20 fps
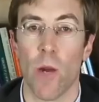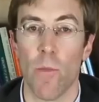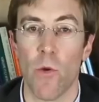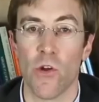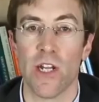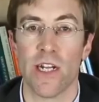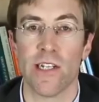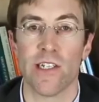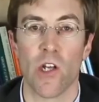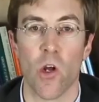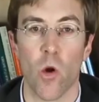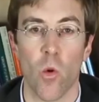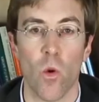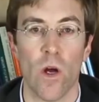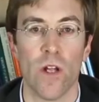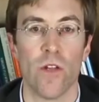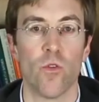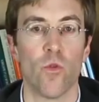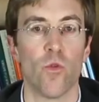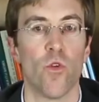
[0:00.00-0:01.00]
common Article
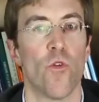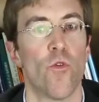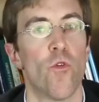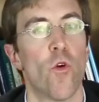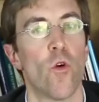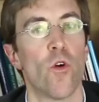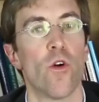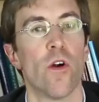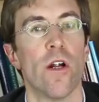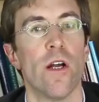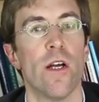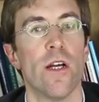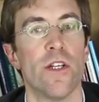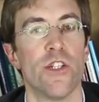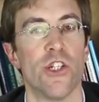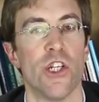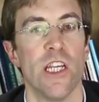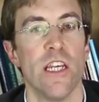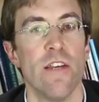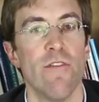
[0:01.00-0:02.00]
1 to the 4
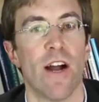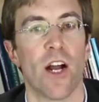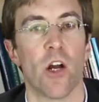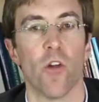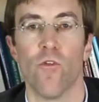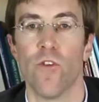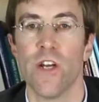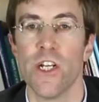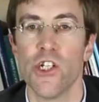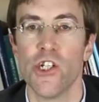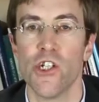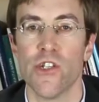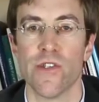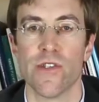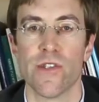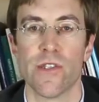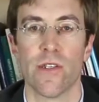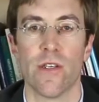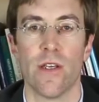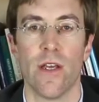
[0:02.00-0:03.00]
Geneva
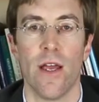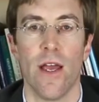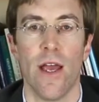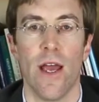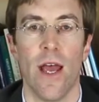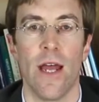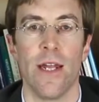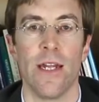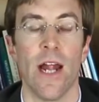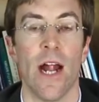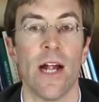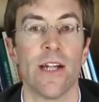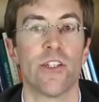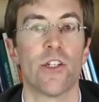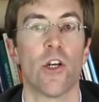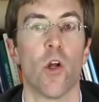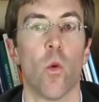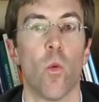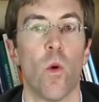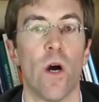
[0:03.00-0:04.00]
Conventions and in
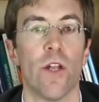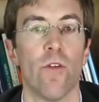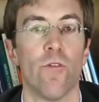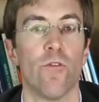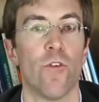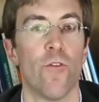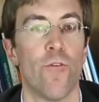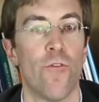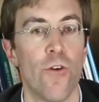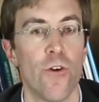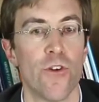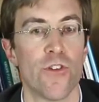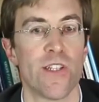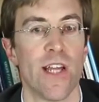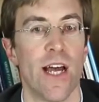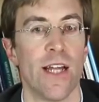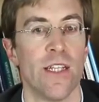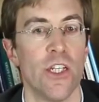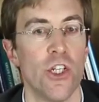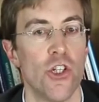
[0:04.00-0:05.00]
Article 1 of the first
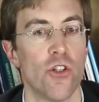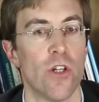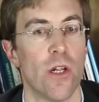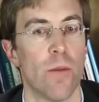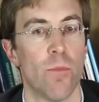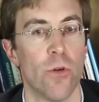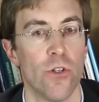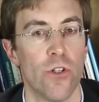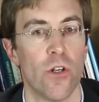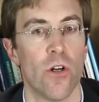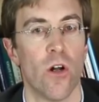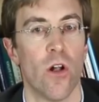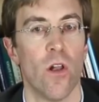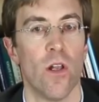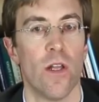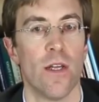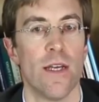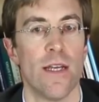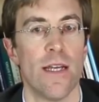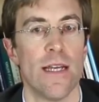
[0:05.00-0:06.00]
additional
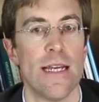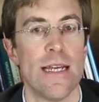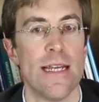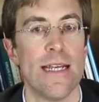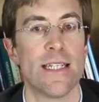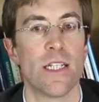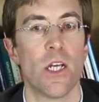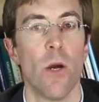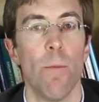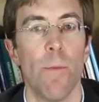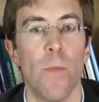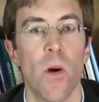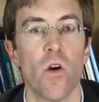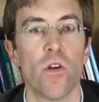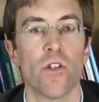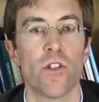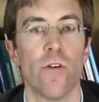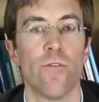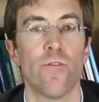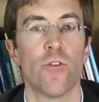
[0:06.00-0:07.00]
protocol is
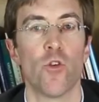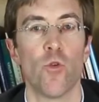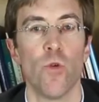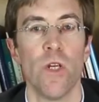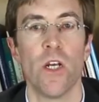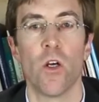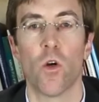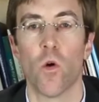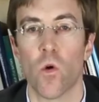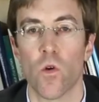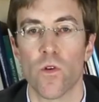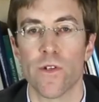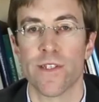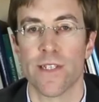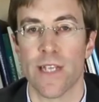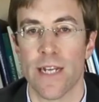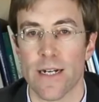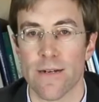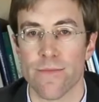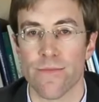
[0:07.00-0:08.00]
composed of three core
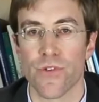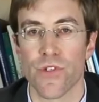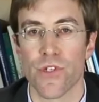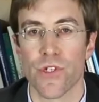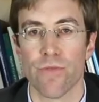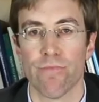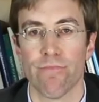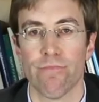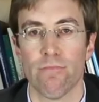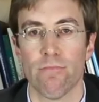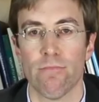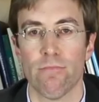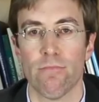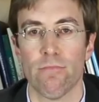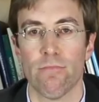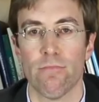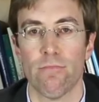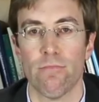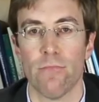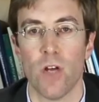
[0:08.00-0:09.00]
terms:
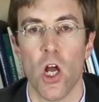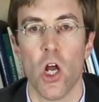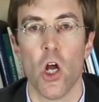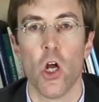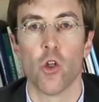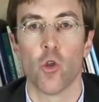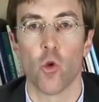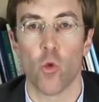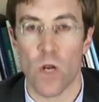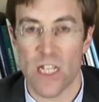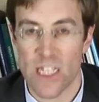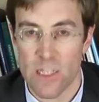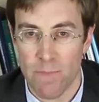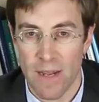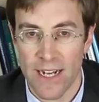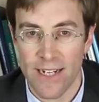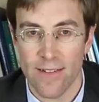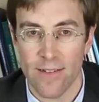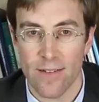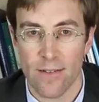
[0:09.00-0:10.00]
to
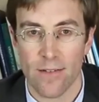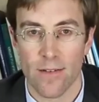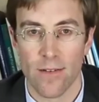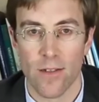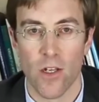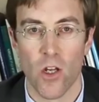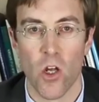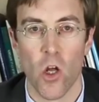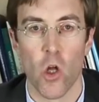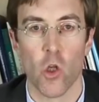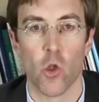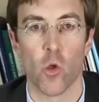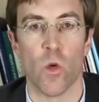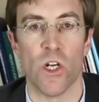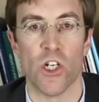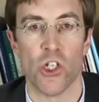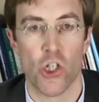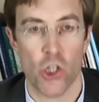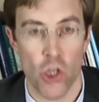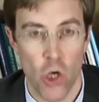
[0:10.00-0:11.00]
respect, to
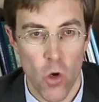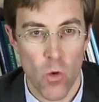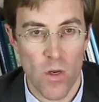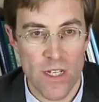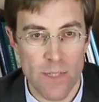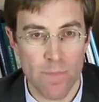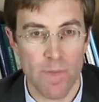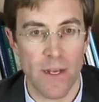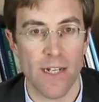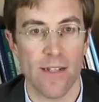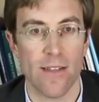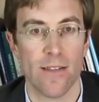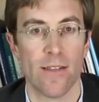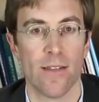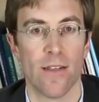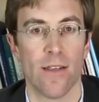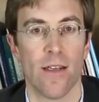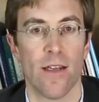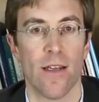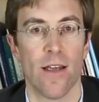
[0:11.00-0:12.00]
ensure
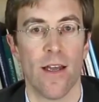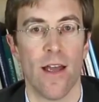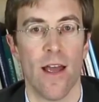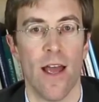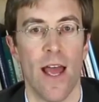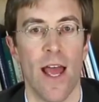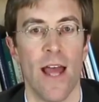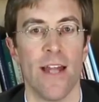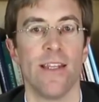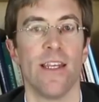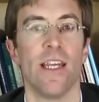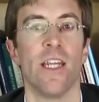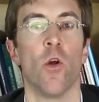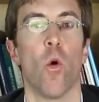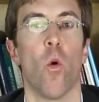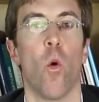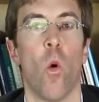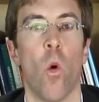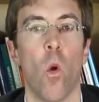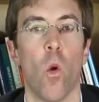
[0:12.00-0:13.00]
respect, and in
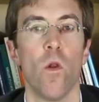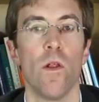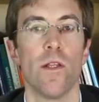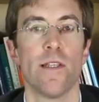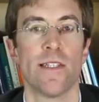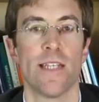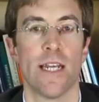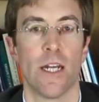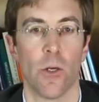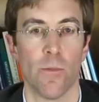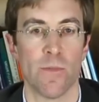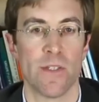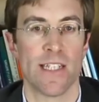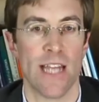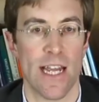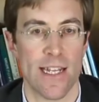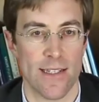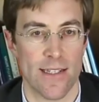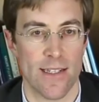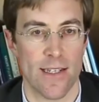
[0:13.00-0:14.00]
all
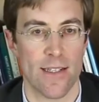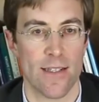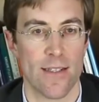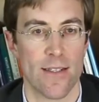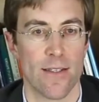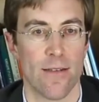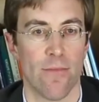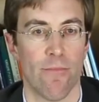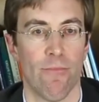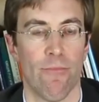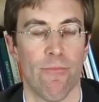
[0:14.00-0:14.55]
circumstances.